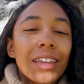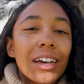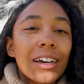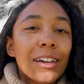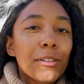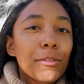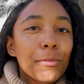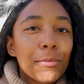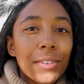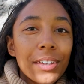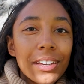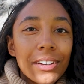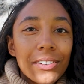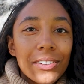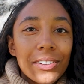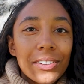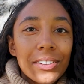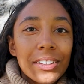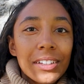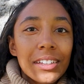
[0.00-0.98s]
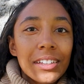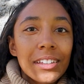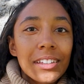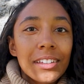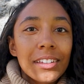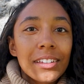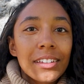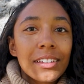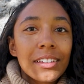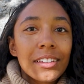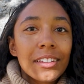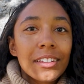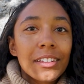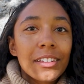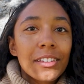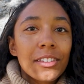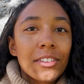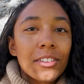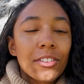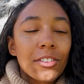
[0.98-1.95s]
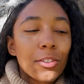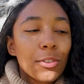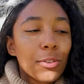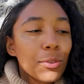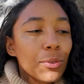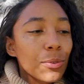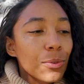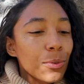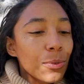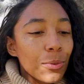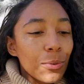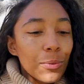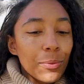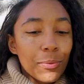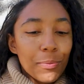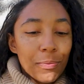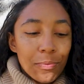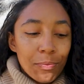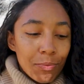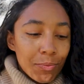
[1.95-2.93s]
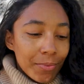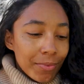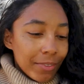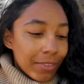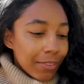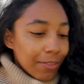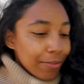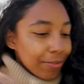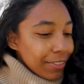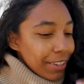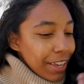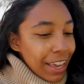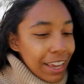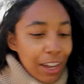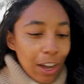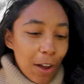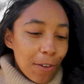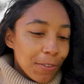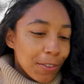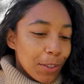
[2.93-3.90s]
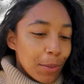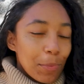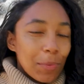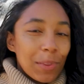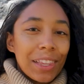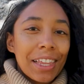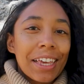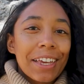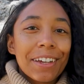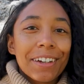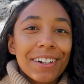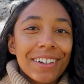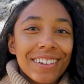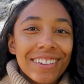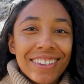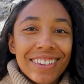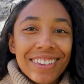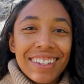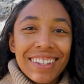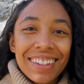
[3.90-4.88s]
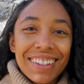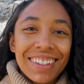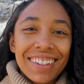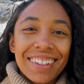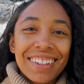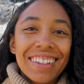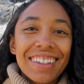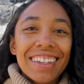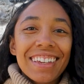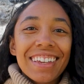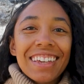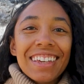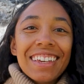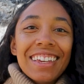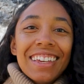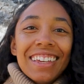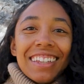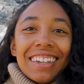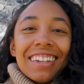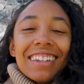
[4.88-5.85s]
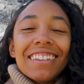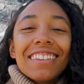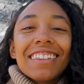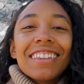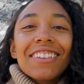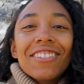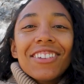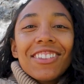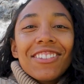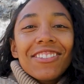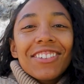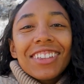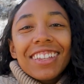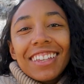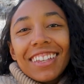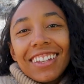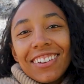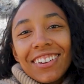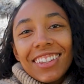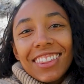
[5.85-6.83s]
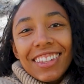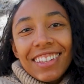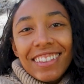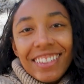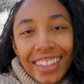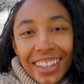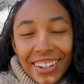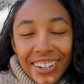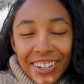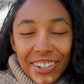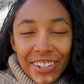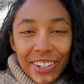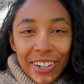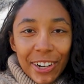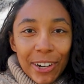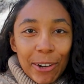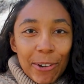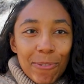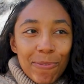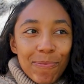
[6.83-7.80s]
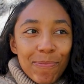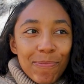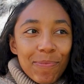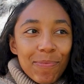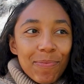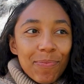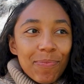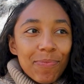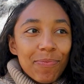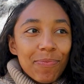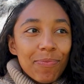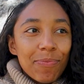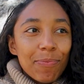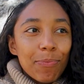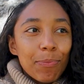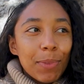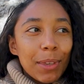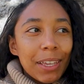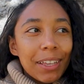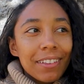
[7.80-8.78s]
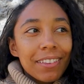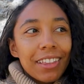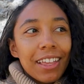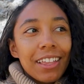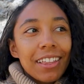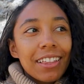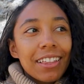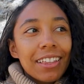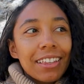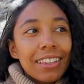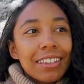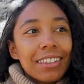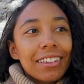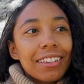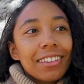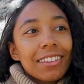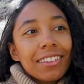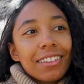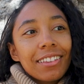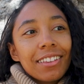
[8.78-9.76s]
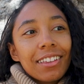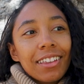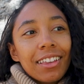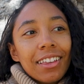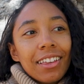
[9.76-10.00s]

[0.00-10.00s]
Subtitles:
unveil, to take off some layers, to see what's really here at the center. Because that is